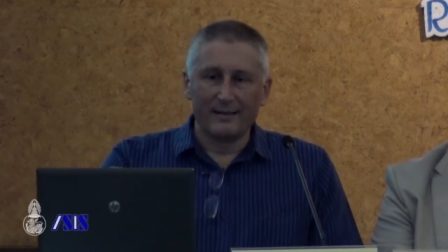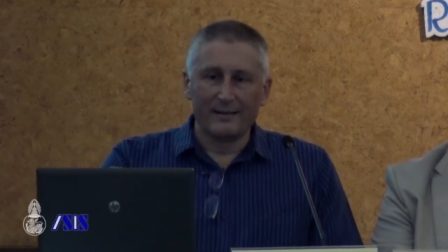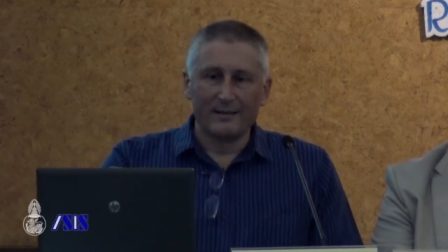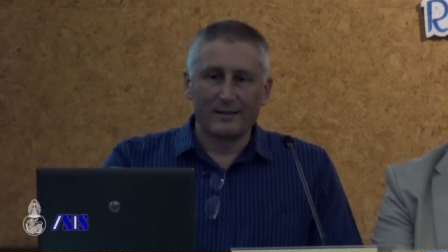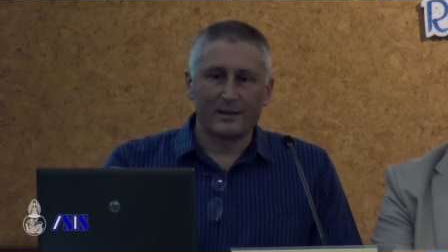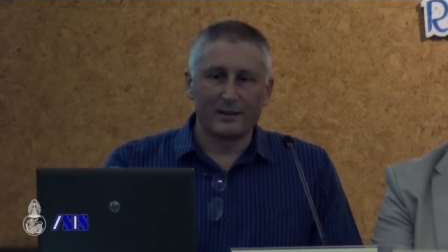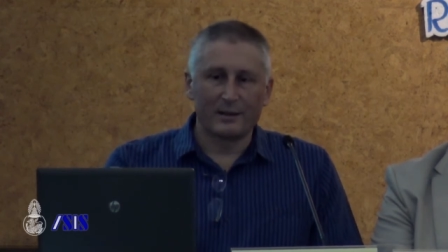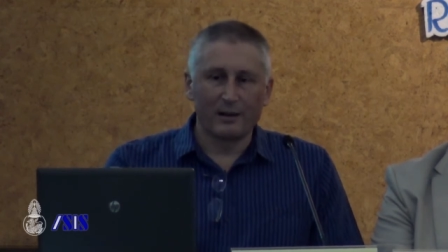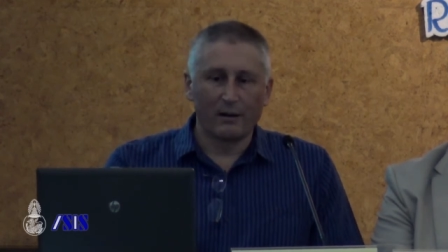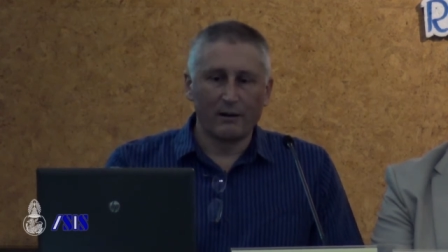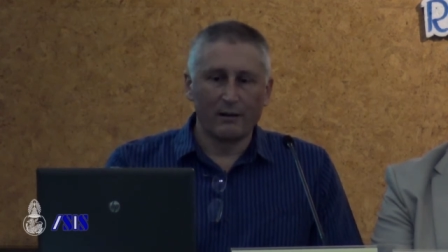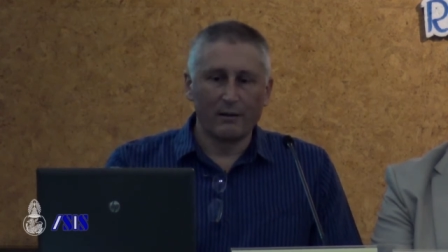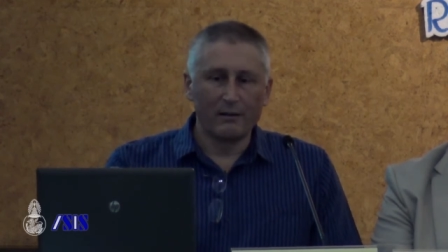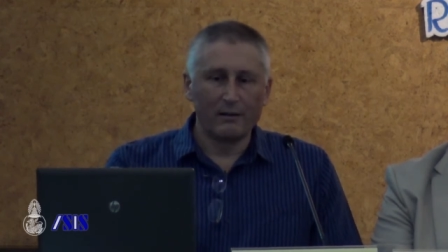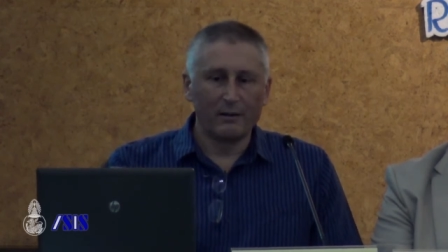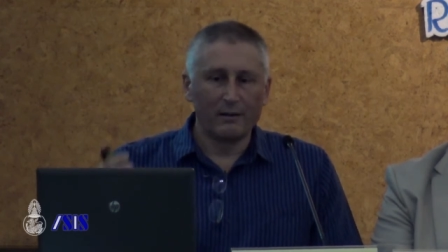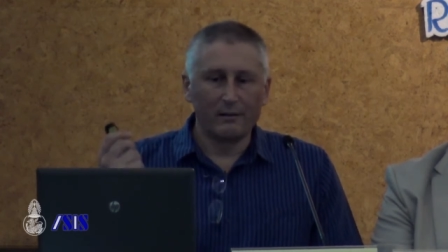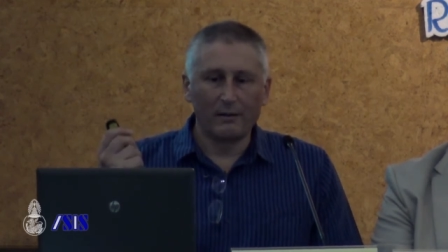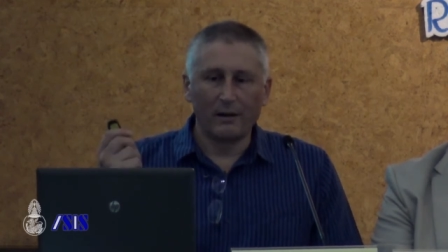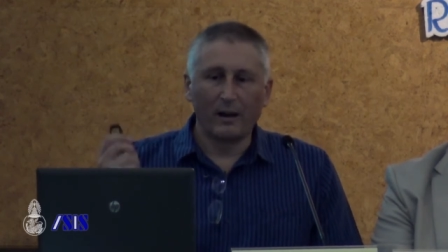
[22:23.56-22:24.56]

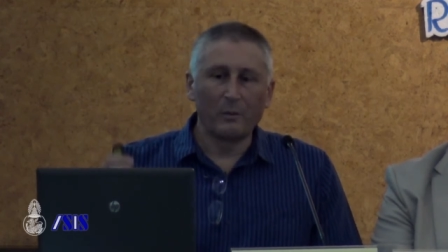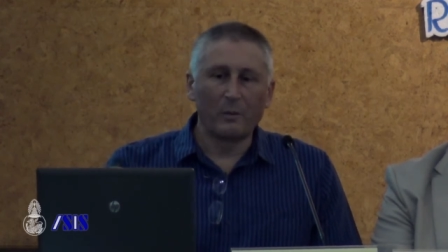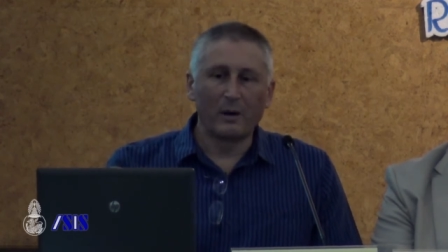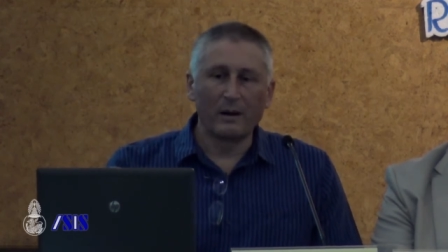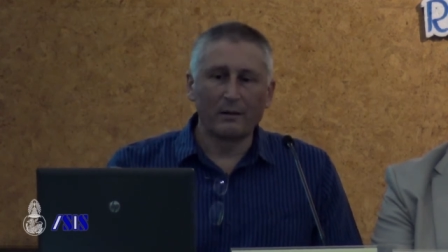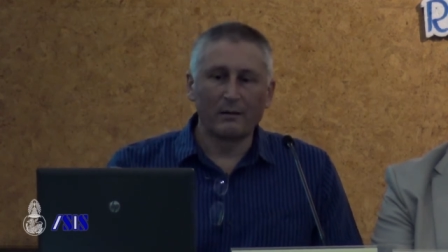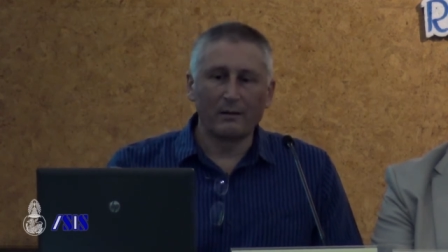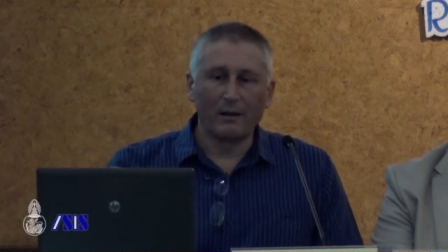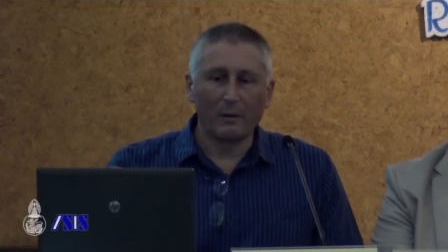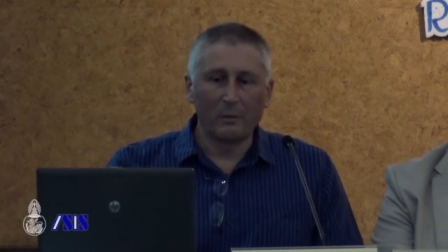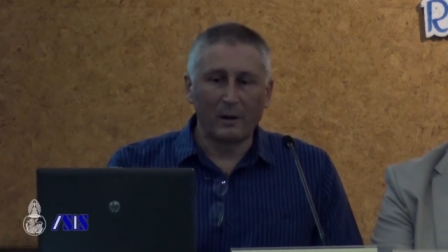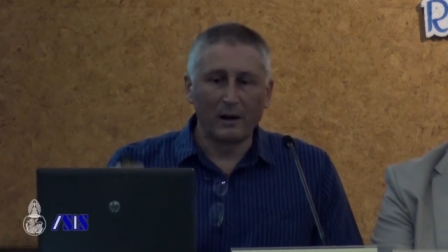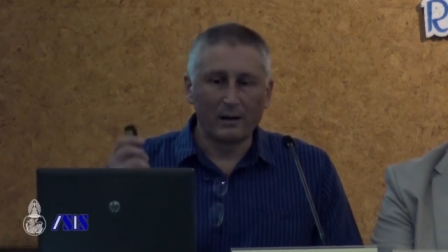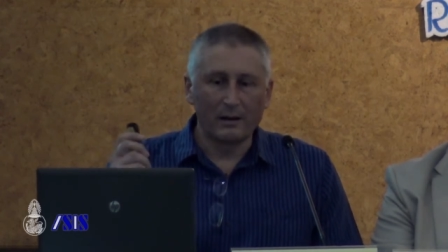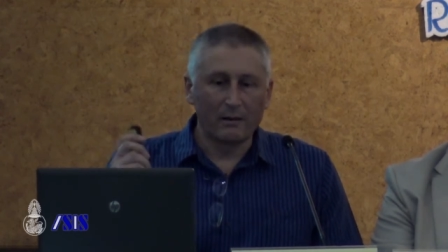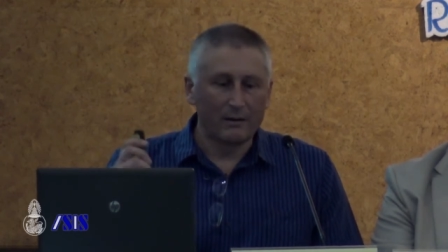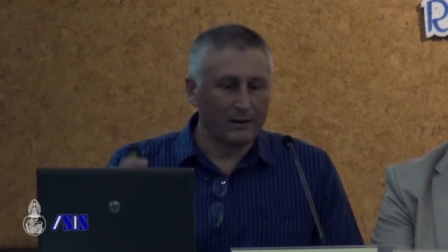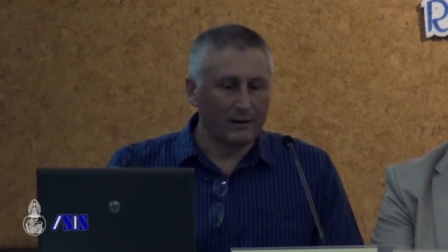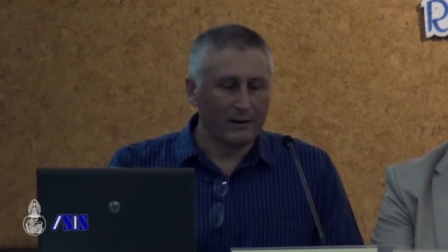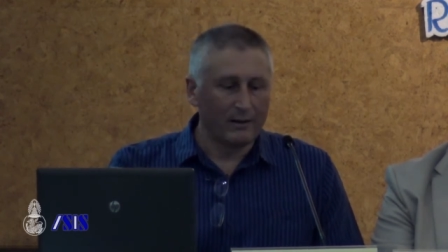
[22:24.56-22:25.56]
So I won't
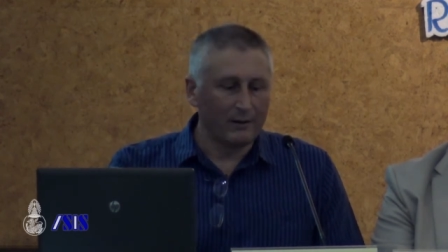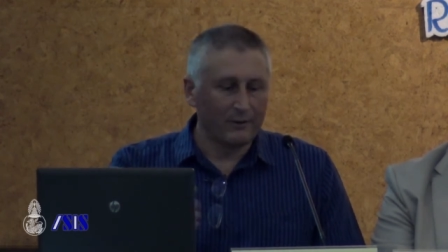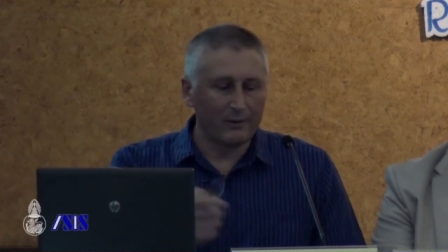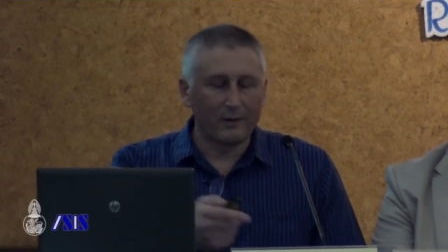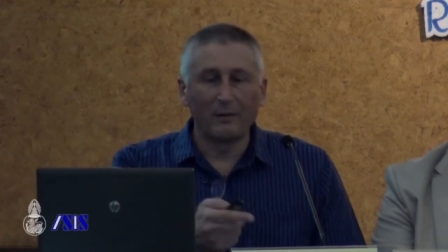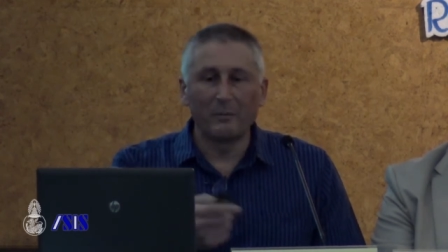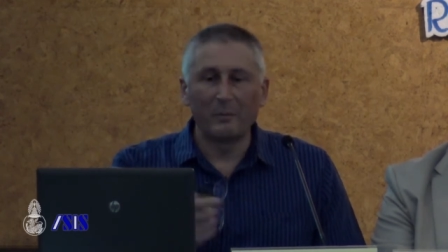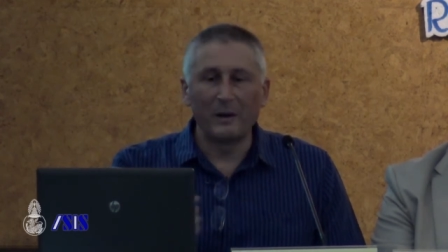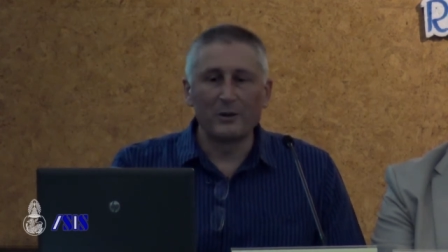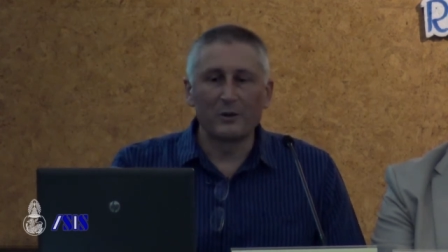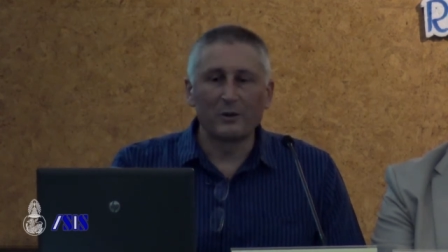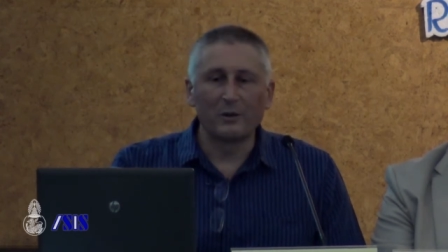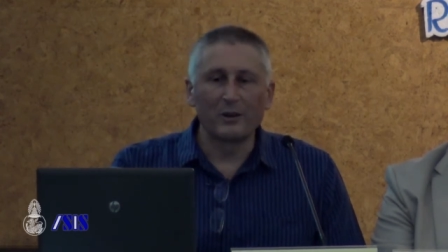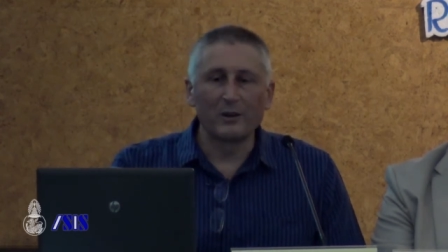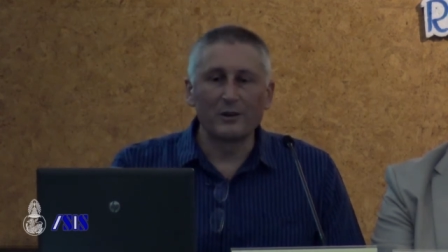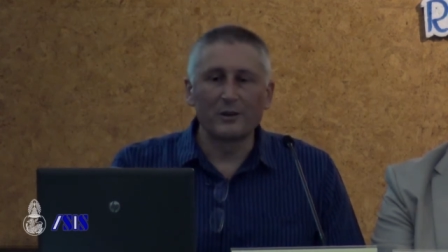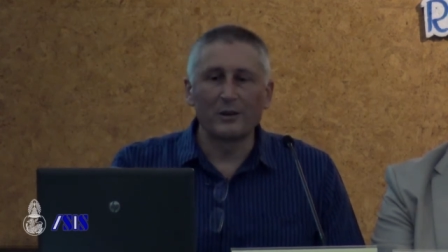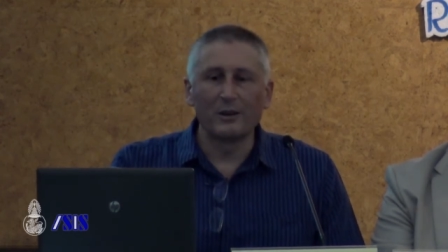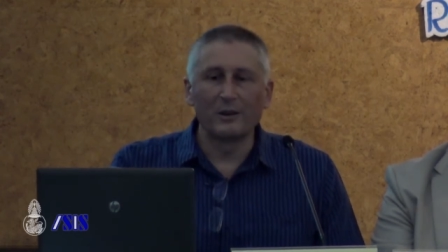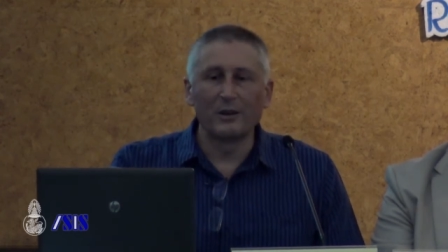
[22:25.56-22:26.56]
go into this, I've been
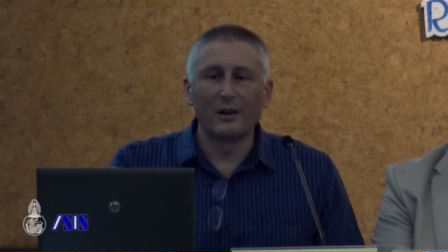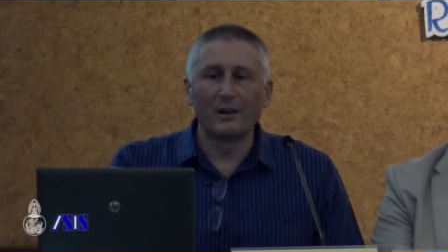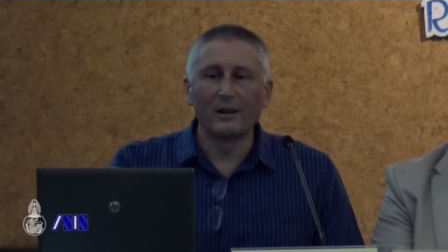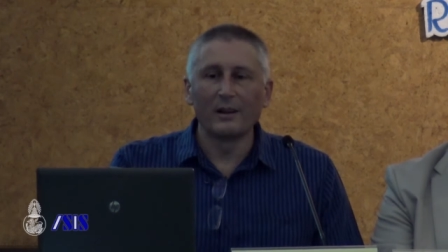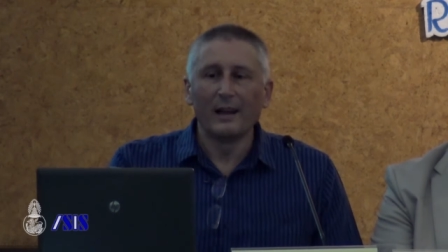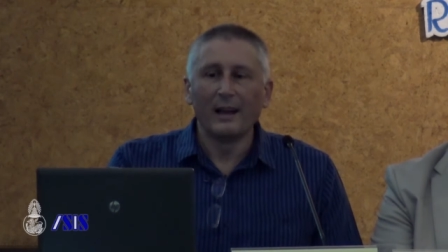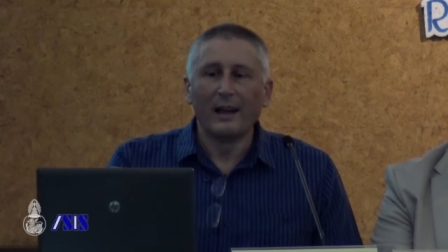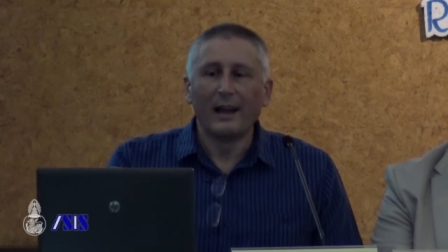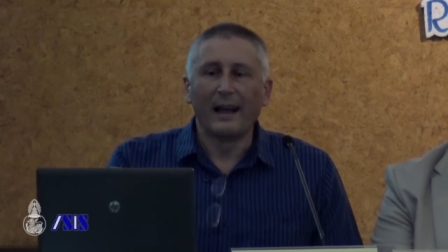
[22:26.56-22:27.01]
talking too long.